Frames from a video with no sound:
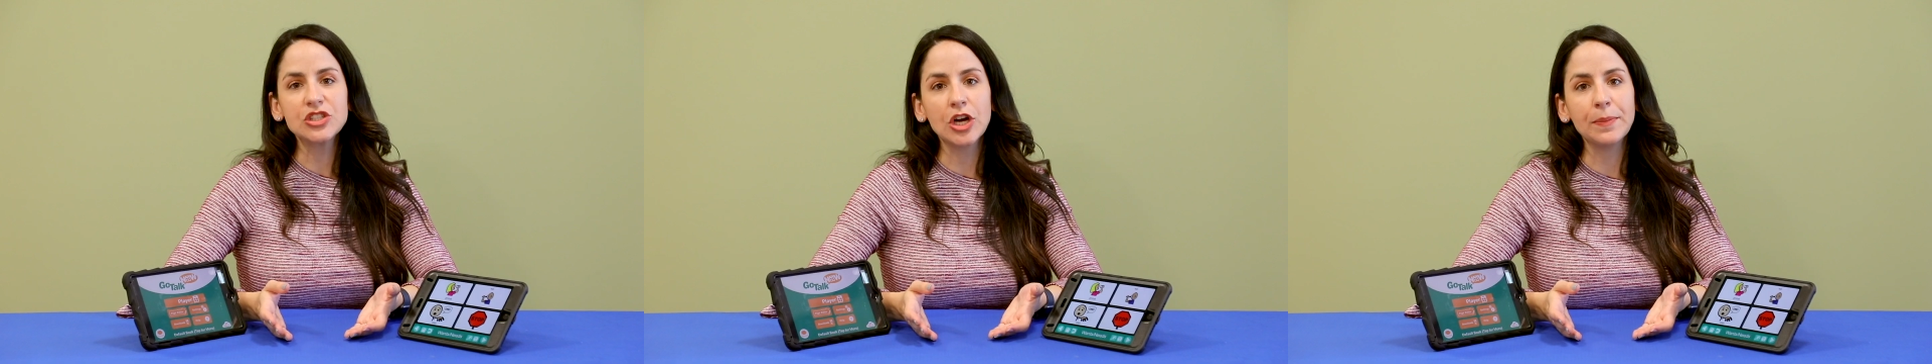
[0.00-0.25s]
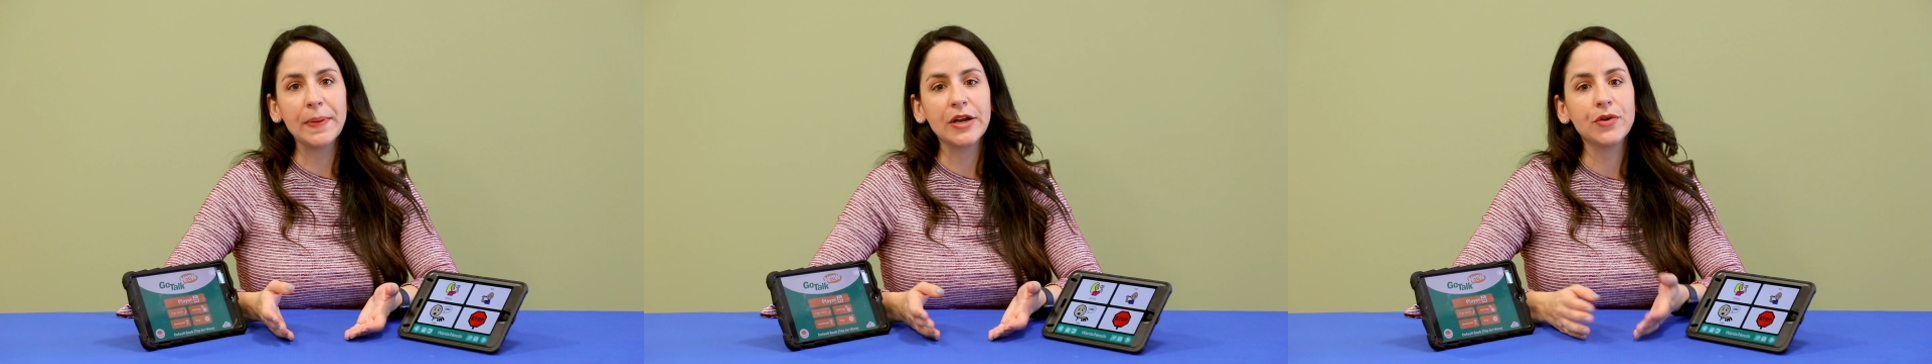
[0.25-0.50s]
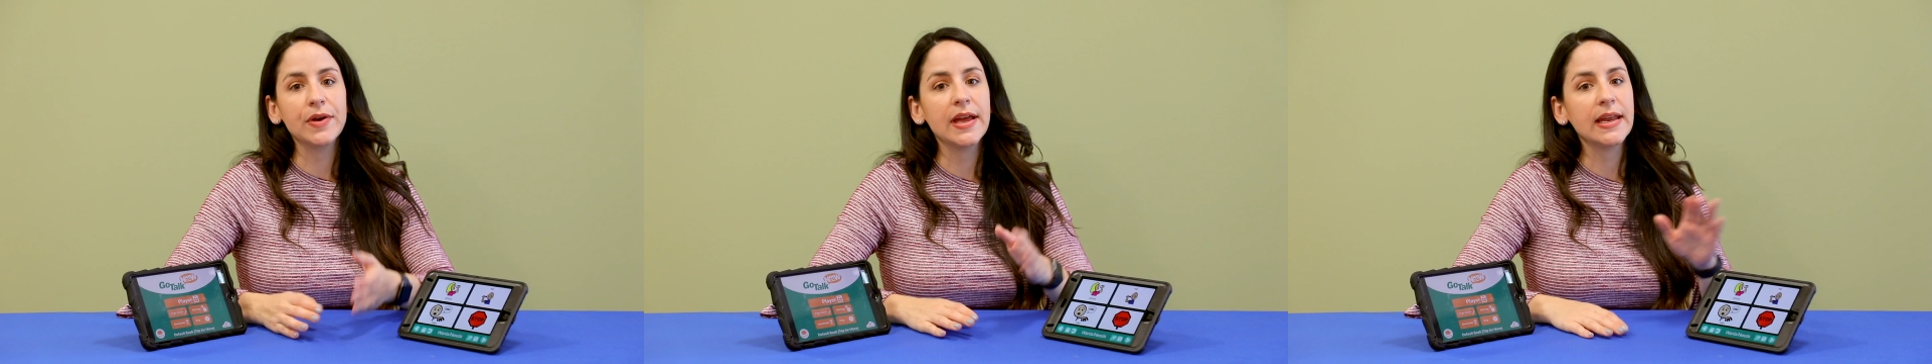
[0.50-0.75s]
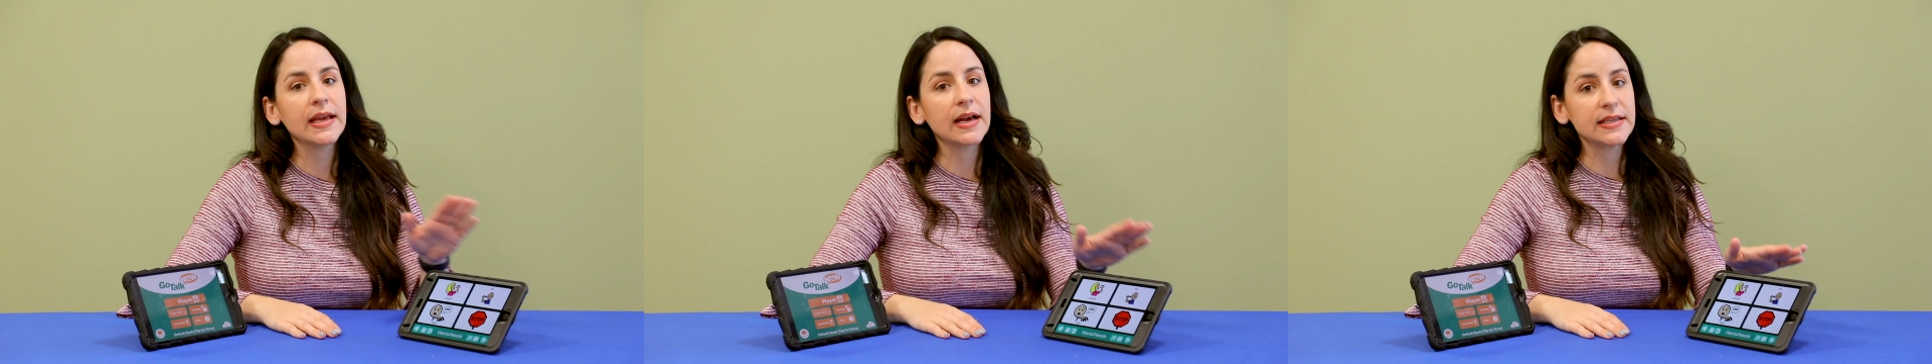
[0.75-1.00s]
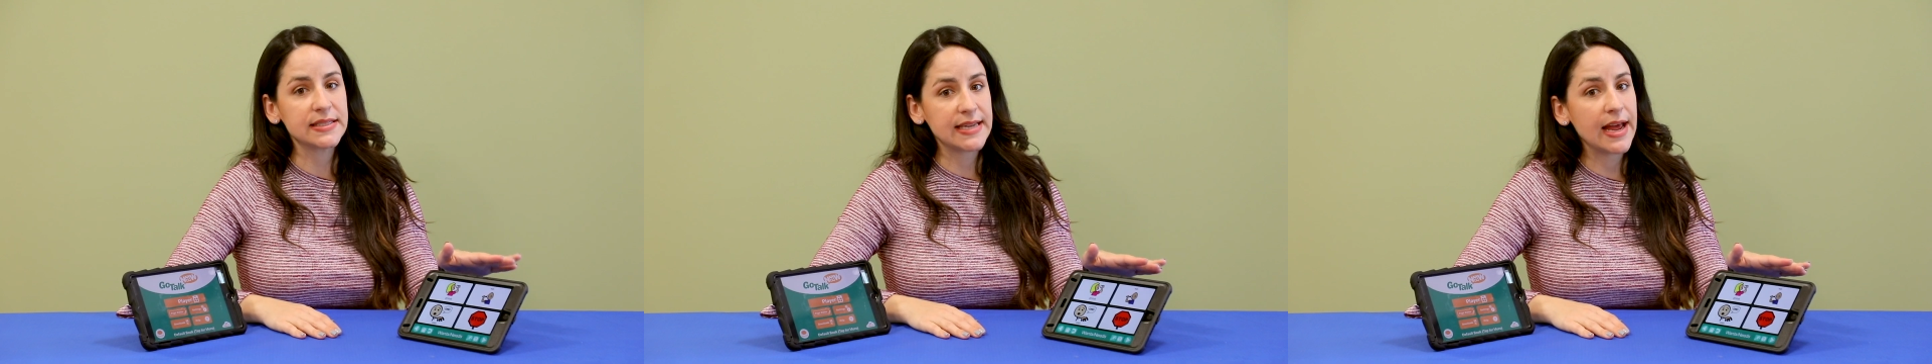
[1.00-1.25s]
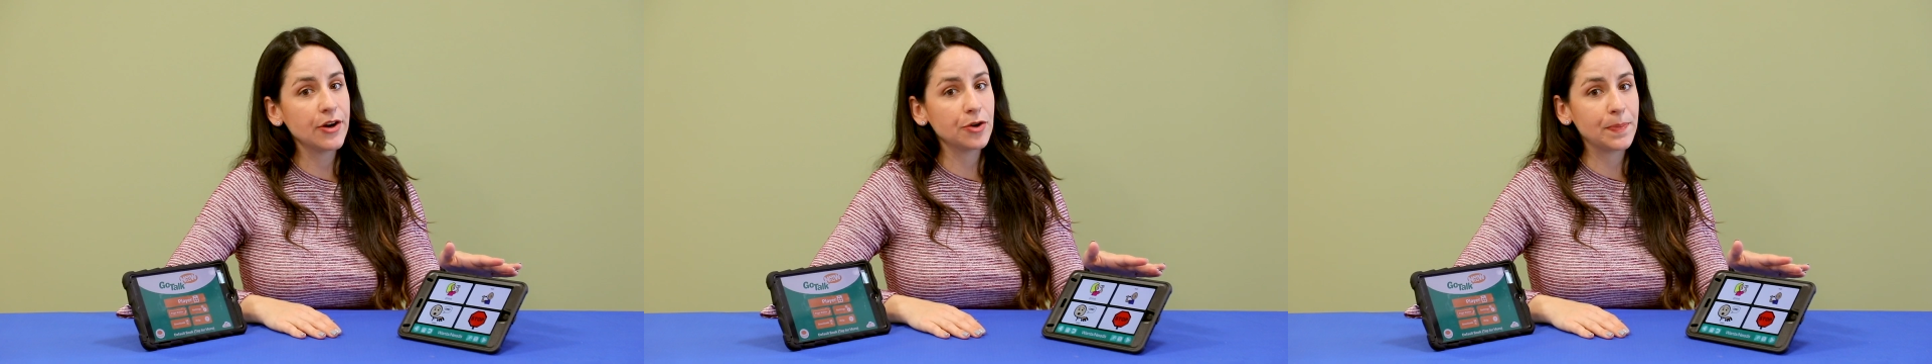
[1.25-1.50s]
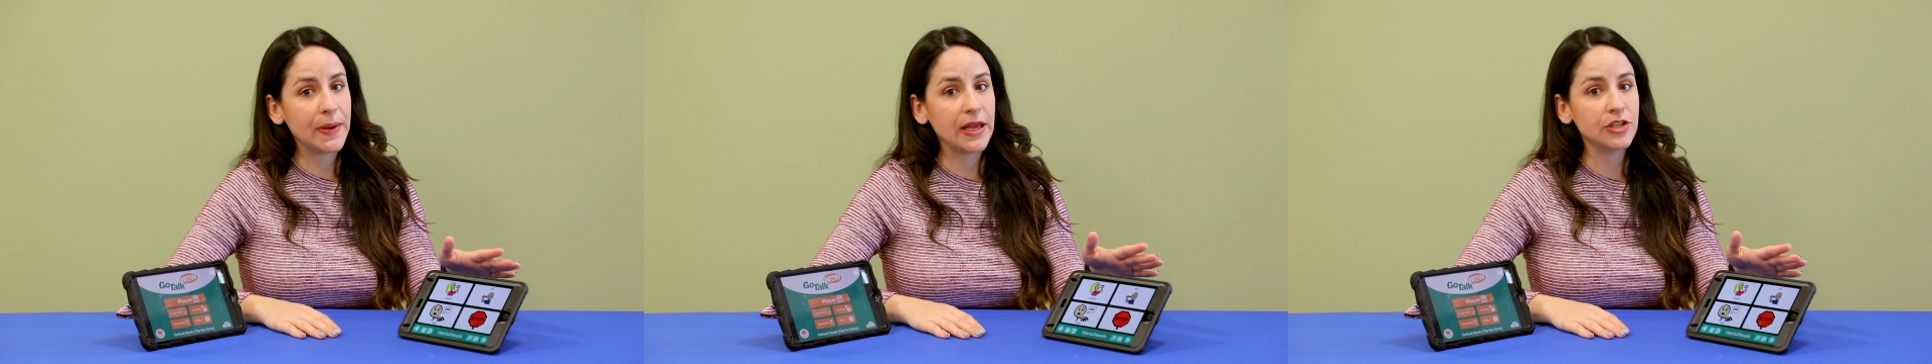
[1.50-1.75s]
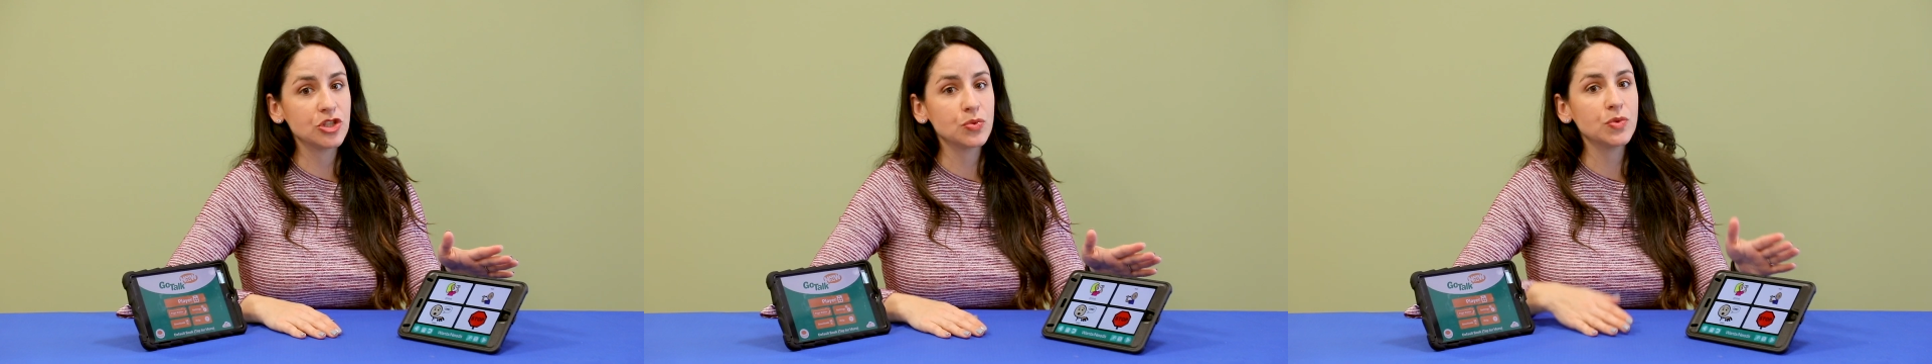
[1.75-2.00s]
start by creating a standard
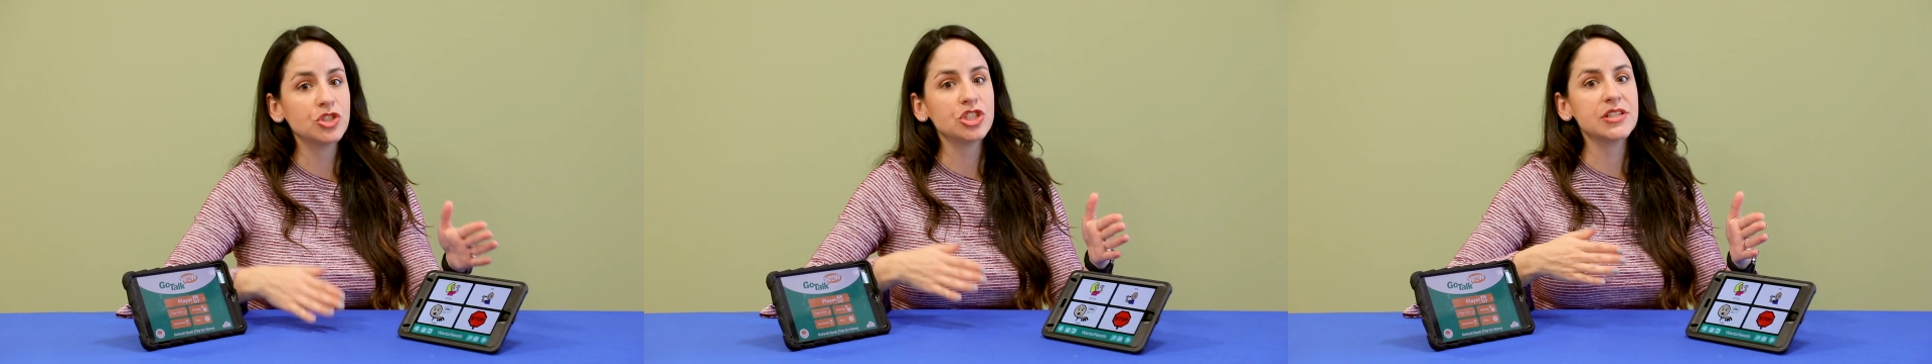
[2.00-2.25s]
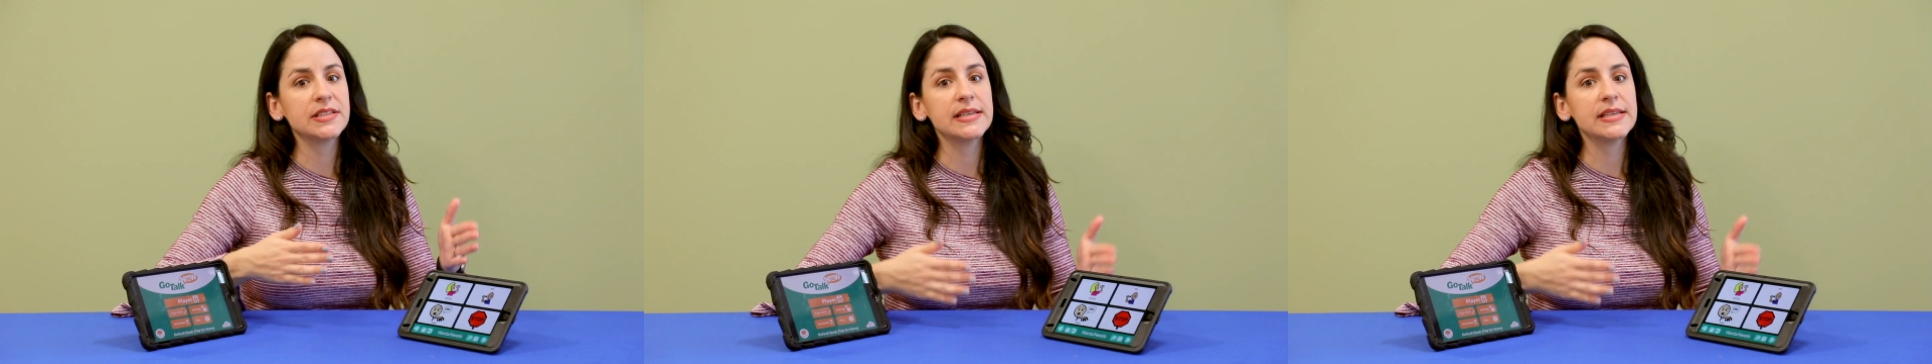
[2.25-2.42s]
page, which is a